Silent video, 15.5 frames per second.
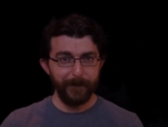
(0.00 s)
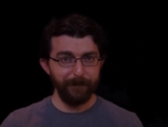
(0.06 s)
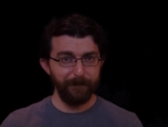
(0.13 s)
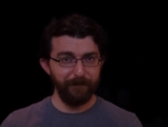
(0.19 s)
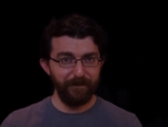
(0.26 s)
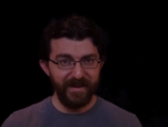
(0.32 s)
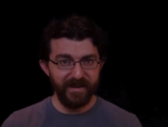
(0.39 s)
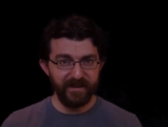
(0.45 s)

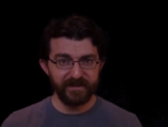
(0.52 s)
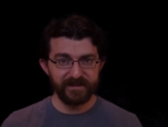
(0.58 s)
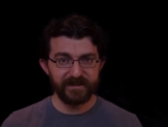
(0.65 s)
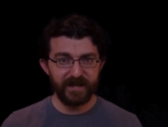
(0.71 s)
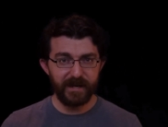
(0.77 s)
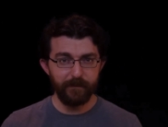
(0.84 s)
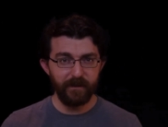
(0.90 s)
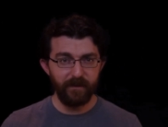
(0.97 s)
big
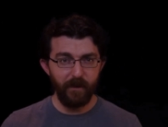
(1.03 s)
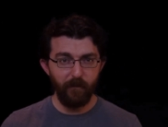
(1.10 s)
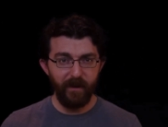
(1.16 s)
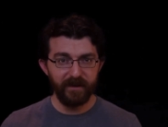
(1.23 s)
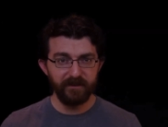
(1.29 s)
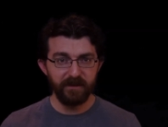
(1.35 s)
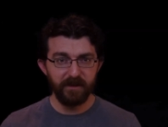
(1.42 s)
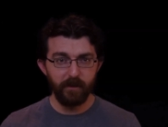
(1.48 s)
assignment that we
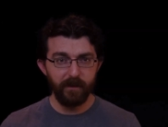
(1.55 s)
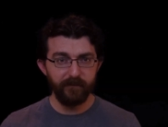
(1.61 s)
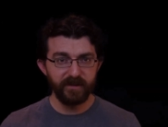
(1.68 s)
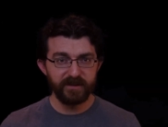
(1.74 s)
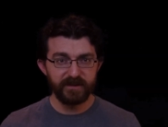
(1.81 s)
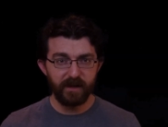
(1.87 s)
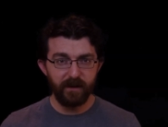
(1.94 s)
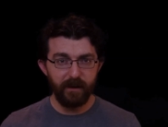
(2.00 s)
had to do
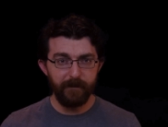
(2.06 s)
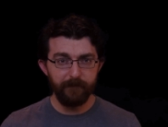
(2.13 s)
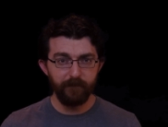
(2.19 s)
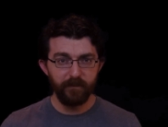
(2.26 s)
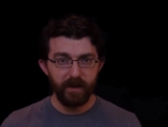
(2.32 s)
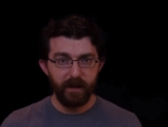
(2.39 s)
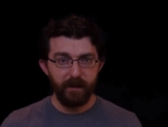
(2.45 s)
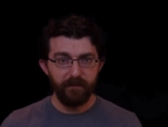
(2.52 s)
every
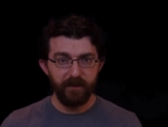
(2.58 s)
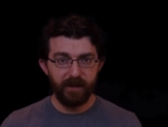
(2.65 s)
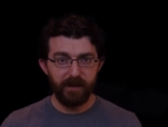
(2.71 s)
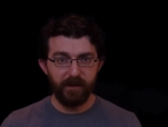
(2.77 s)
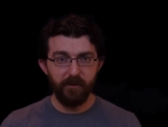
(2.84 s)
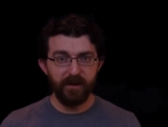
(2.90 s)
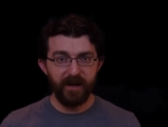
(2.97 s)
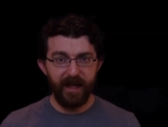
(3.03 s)
time then a
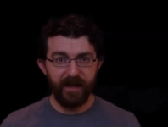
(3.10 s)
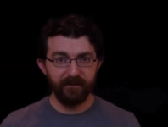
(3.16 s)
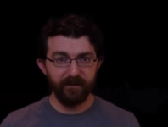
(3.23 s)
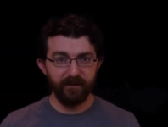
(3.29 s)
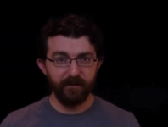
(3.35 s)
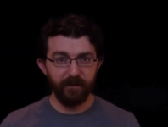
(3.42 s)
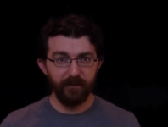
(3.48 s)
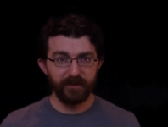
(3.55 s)
unit
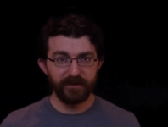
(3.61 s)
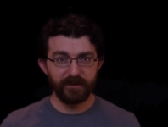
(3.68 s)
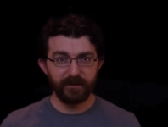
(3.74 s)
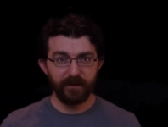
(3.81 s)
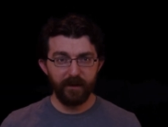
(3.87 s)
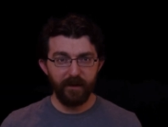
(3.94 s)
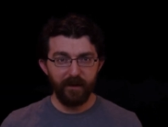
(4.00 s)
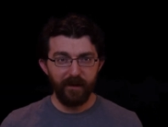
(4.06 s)
ended. It was
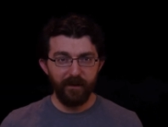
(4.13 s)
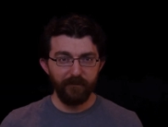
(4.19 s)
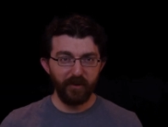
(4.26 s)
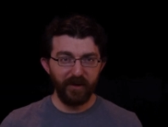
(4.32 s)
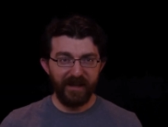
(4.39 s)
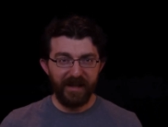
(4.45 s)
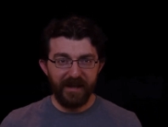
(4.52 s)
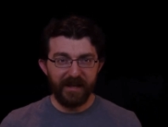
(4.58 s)

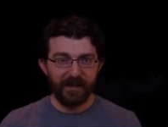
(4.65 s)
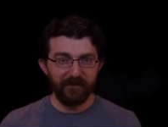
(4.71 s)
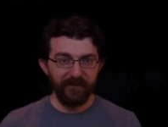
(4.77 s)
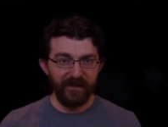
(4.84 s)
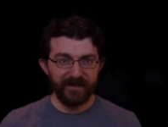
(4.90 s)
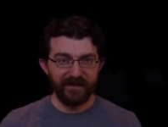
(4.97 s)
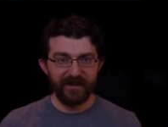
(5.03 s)
pretty inconvenient.